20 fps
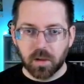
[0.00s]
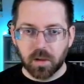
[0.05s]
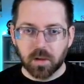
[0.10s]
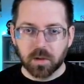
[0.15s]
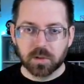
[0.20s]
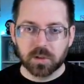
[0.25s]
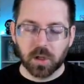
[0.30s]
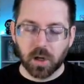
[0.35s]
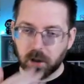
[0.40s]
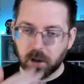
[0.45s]

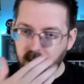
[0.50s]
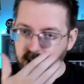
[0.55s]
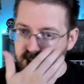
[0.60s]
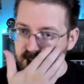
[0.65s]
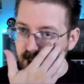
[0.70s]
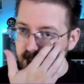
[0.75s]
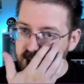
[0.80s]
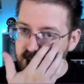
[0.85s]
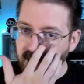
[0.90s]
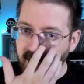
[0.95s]
So
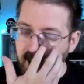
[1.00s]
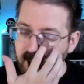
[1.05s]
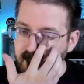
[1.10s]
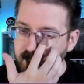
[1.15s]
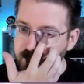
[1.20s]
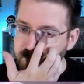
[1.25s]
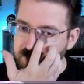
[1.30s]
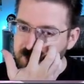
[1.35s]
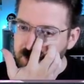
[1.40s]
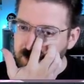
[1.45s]

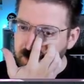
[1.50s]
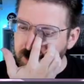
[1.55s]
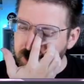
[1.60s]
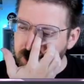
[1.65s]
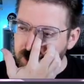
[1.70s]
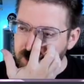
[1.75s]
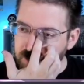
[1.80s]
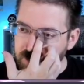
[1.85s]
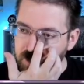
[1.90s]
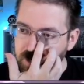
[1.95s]
sometimes
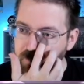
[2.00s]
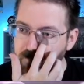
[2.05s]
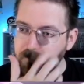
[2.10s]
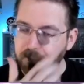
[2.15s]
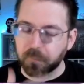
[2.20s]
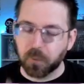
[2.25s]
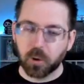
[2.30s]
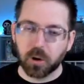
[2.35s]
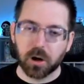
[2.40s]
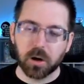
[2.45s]
liches can
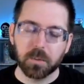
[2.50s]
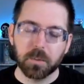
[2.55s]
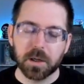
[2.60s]
form.